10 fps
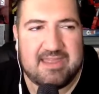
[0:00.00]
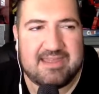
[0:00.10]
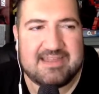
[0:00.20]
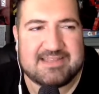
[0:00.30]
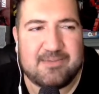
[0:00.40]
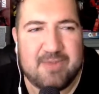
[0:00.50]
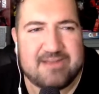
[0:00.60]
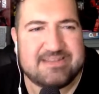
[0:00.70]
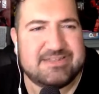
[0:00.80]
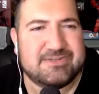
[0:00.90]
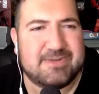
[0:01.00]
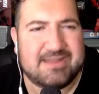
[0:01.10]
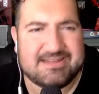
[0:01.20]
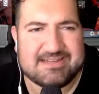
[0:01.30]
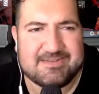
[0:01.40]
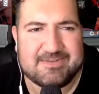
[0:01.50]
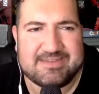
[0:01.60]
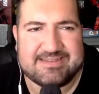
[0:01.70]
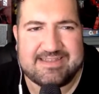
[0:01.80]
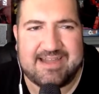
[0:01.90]
It's a weird situation
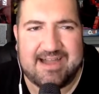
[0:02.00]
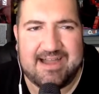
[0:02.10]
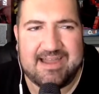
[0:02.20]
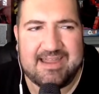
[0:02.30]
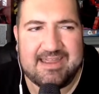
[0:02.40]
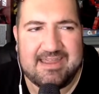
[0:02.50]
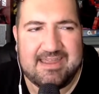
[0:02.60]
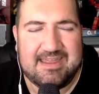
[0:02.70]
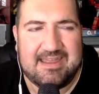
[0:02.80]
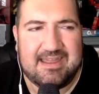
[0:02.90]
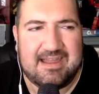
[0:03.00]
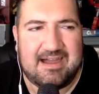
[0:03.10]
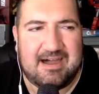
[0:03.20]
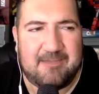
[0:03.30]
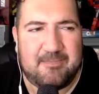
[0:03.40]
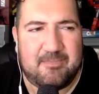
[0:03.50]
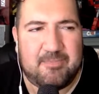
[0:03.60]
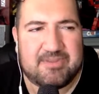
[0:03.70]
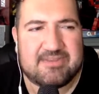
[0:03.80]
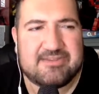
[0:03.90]
with this guy,
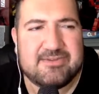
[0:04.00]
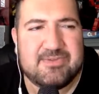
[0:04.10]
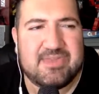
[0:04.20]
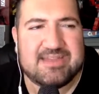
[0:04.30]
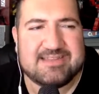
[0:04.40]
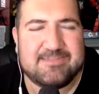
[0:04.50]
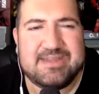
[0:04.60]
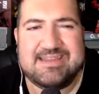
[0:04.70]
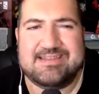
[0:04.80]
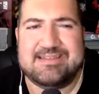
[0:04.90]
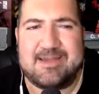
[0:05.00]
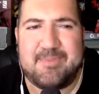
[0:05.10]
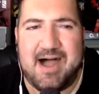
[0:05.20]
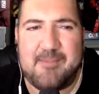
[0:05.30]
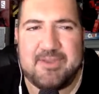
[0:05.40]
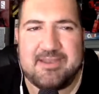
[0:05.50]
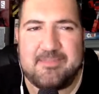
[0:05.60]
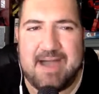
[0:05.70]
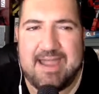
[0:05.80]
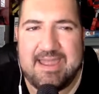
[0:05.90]
but the two things immediately that pop
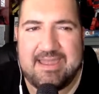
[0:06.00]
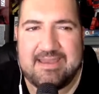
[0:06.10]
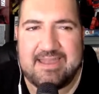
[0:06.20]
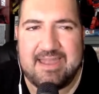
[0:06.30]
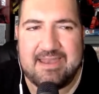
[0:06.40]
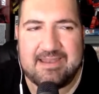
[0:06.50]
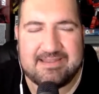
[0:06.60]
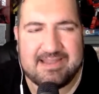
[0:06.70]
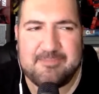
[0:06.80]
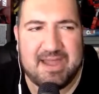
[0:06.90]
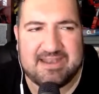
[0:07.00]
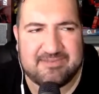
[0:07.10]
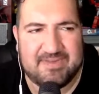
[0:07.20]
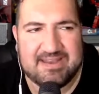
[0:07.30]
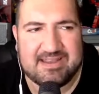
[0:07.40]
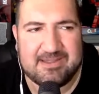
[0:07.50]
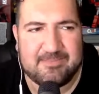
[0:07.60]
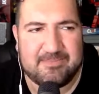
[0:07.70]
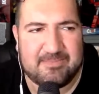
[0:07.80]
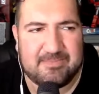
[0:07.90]
into my head, and I'm not defending
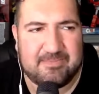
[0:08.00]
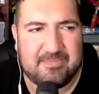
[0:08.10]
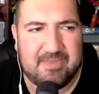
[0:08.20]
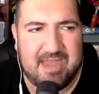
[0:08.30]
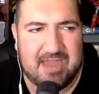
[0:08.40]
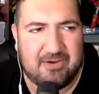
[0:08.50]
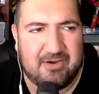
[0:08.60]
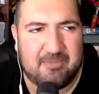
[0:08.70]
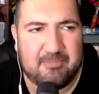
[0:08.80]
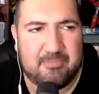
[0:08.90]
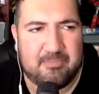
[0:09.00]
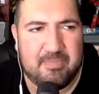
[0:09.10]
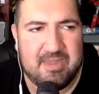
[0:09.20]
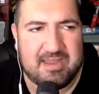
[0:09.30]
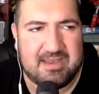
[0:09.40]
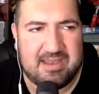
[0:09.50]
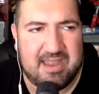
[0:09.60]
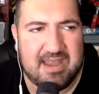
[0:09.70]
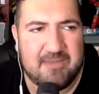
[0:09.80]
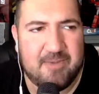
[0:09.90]
him at all in
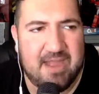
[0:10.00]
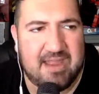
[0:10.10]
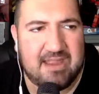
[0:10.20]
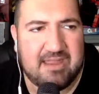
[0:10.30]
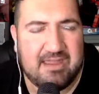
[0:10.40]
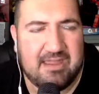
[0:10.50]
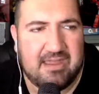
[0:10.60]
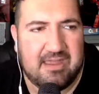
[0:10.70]
any way.